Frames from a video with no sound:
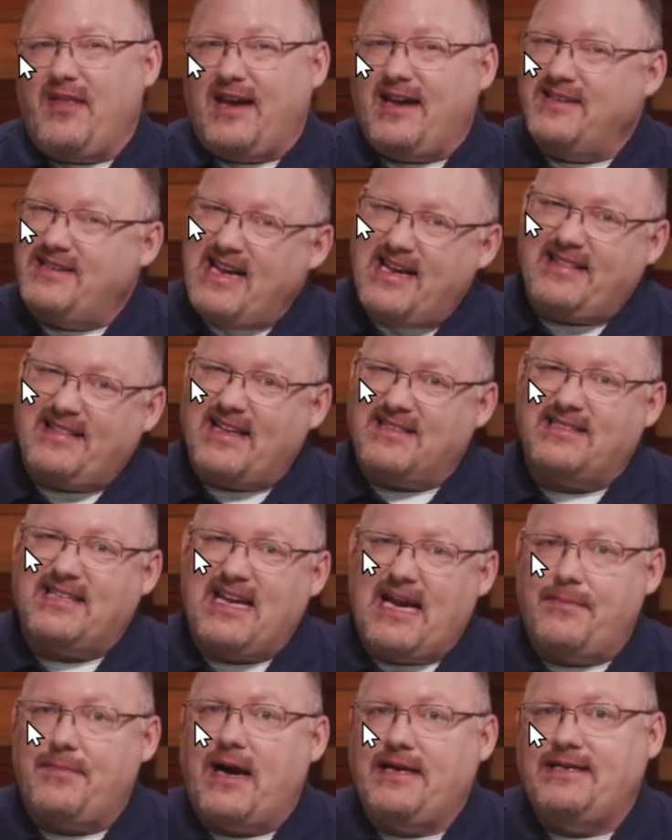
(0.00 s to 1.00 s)
they can take that
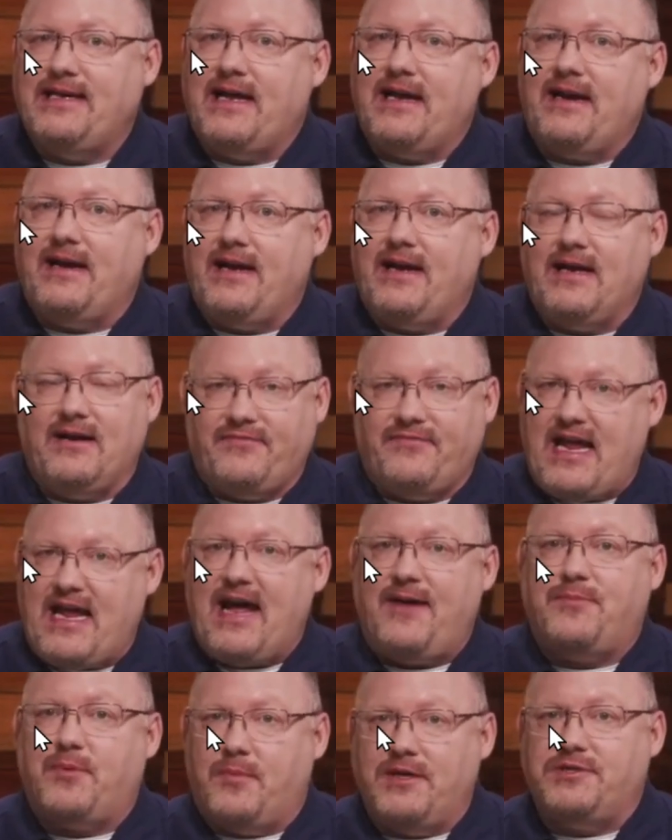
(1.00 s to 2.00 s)
same identity, and if they
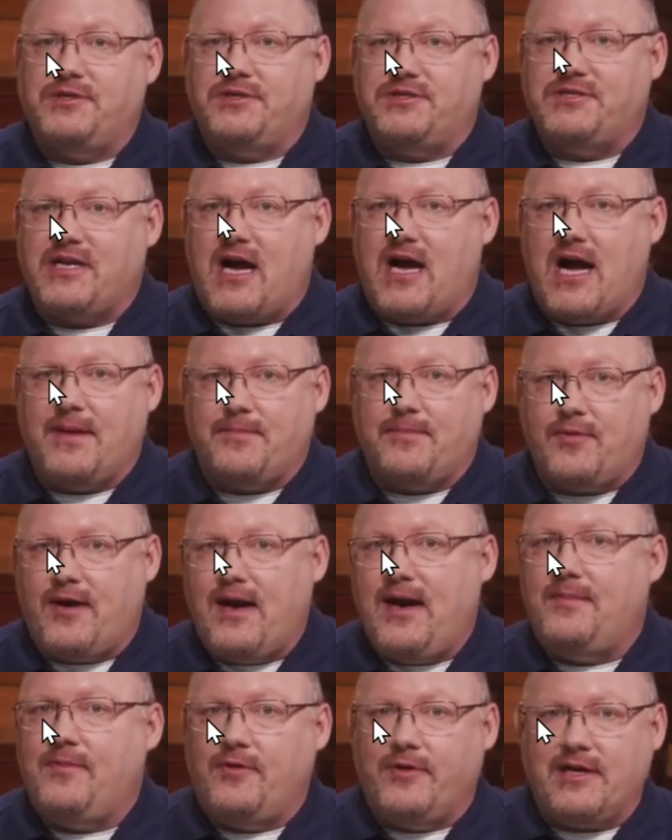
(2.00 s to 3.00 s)
have permissions to
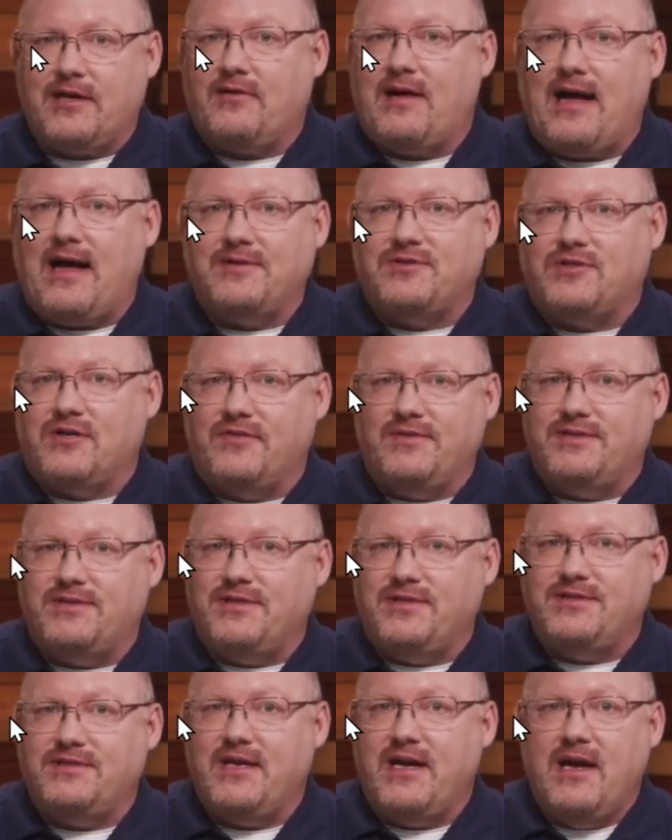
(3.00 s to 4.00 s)
on-prem or into cloud
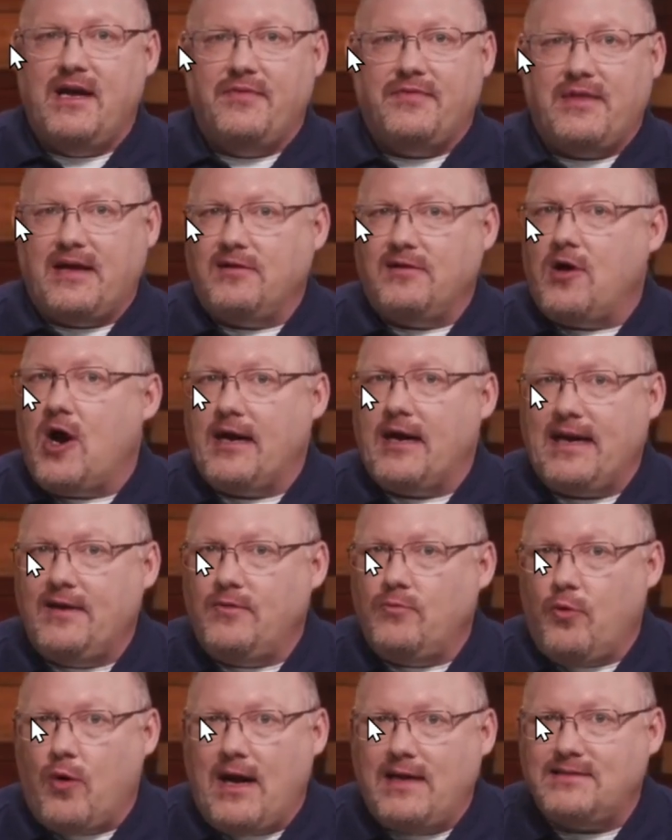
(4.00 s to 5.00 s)
services, they log
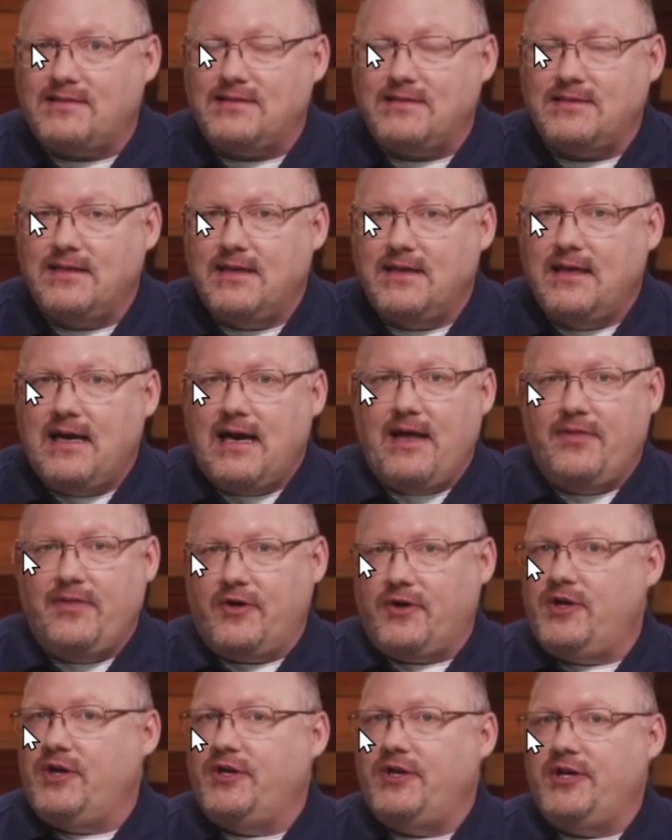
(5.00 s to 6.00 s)
in once and
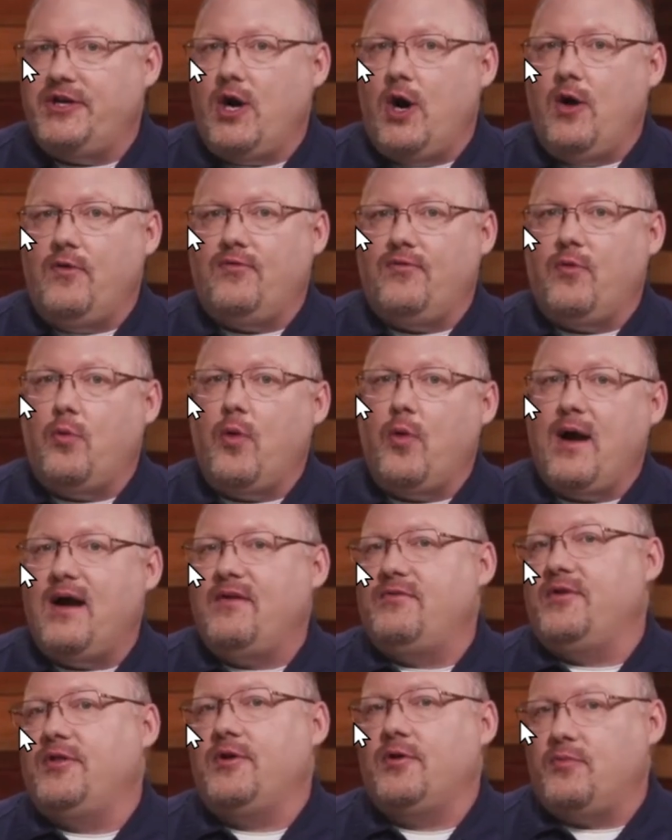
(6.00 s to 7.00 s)
they're good to go for
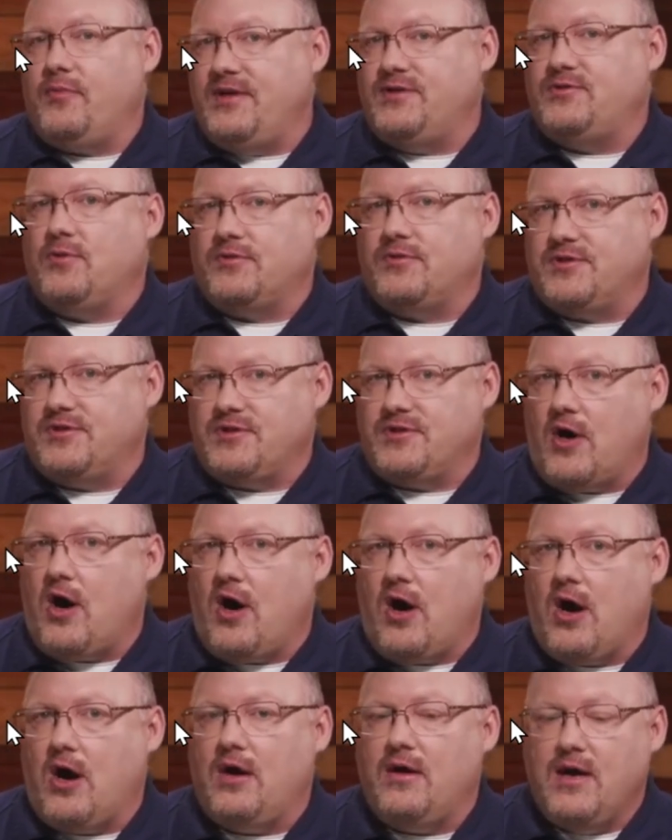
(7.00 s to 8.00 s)
wherever their resources
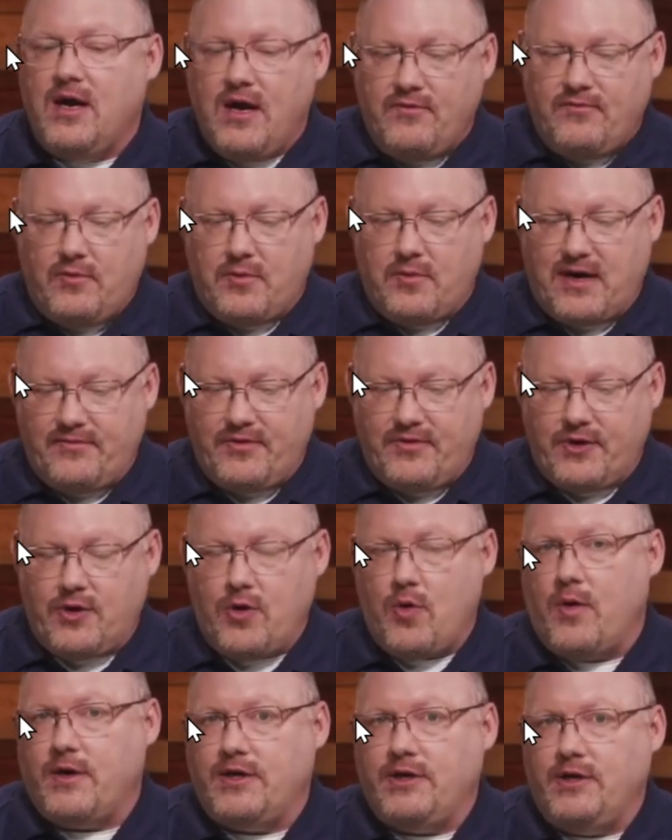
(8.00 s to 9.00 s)
are for whatever they're
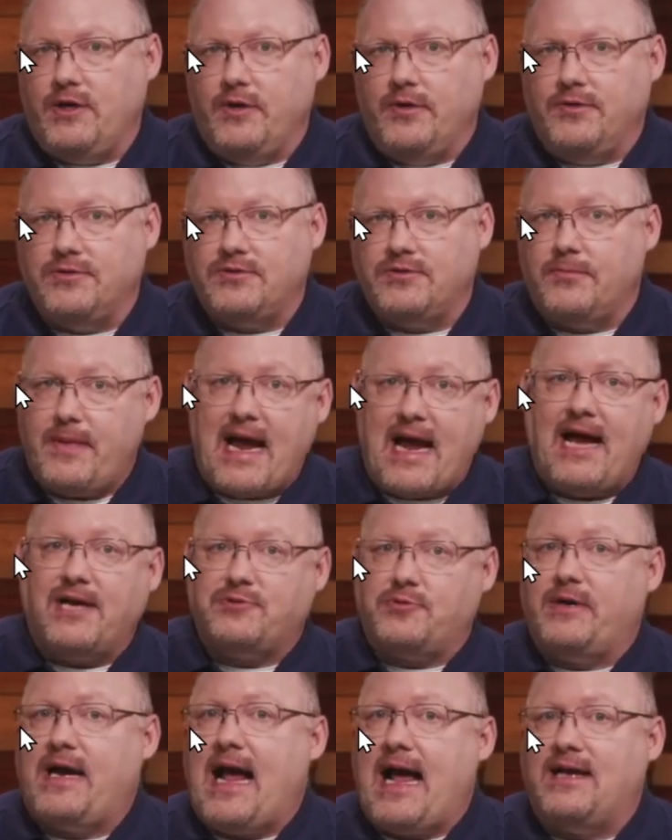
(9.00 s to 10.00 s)
going to use. So
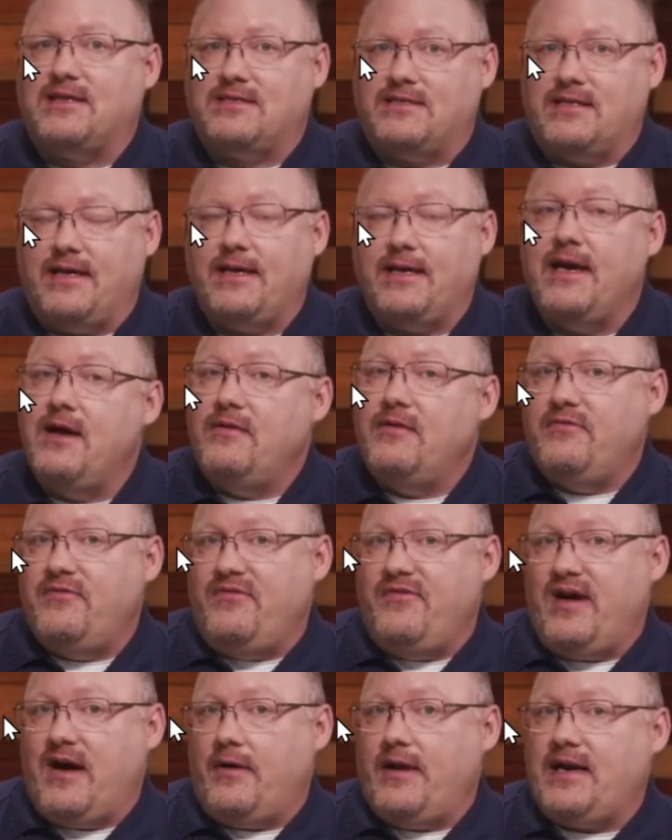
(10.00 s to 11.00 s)
password hash sync,
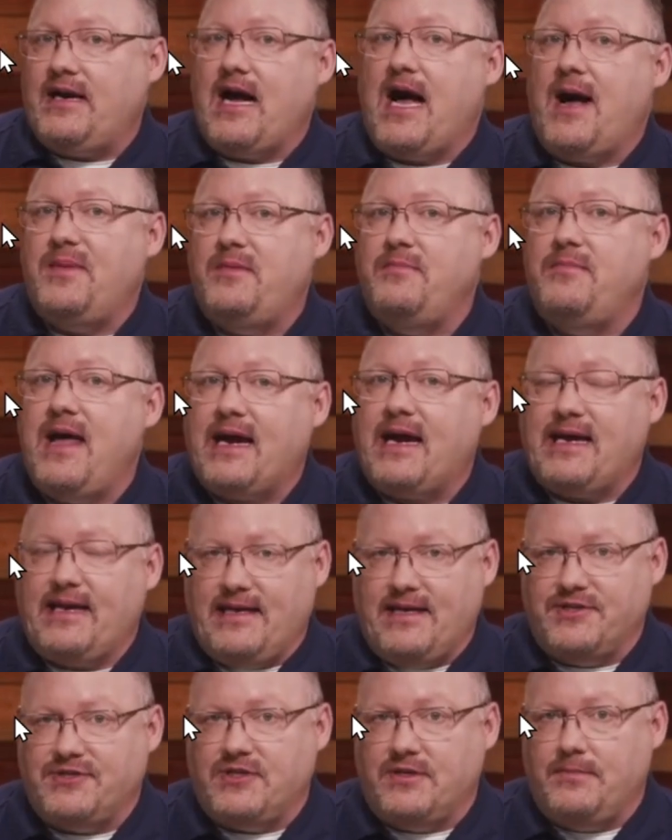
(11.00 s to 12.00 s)
very common
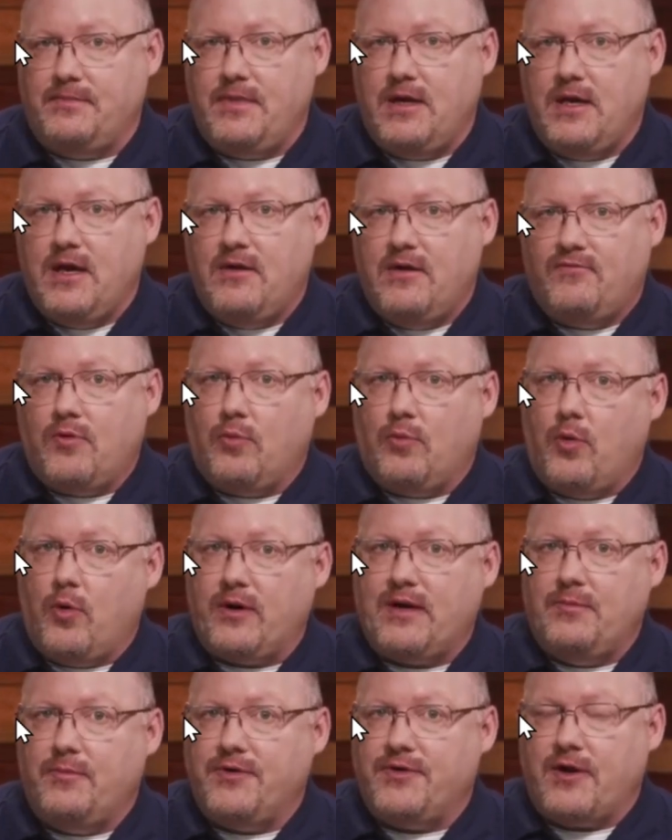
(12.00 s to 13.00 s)
mechanism for
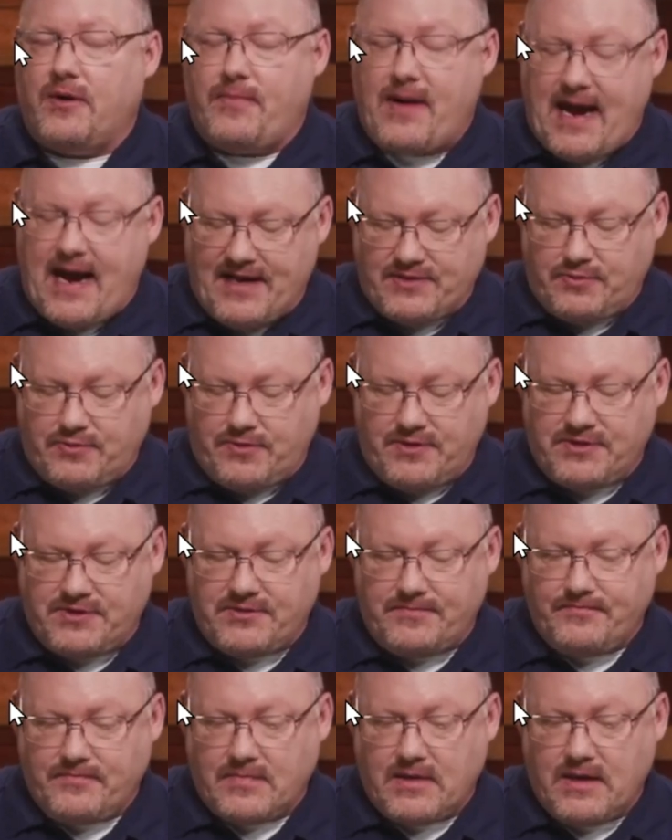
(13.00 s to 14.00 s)
working with our passwords.